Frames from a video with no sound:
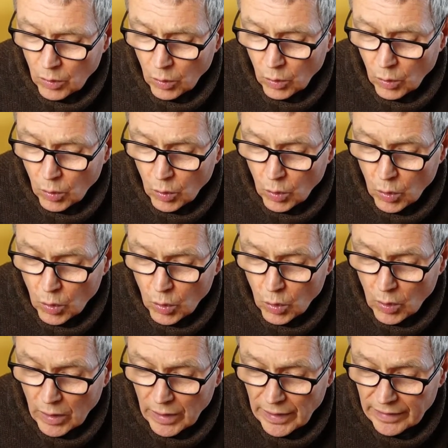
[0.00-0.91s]

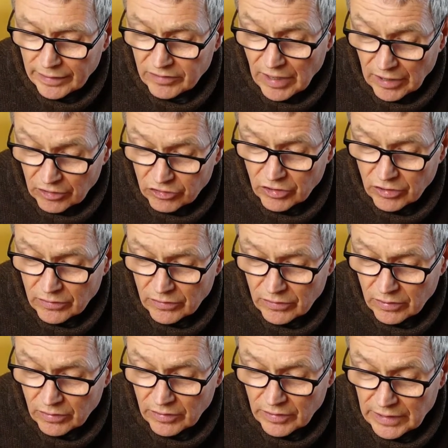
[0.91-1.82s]
or attaching
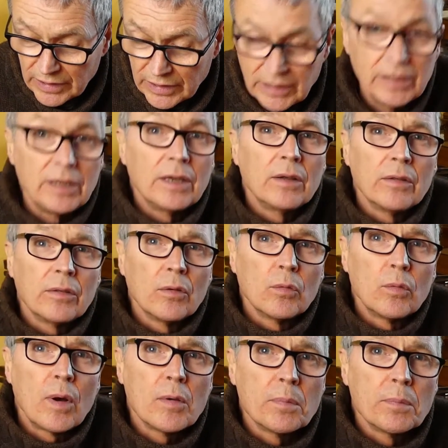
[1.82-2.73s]
to the
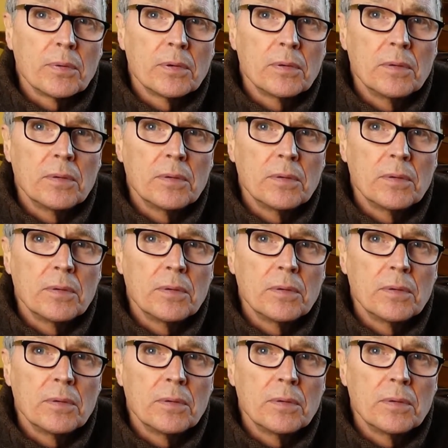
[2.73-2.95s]
rope,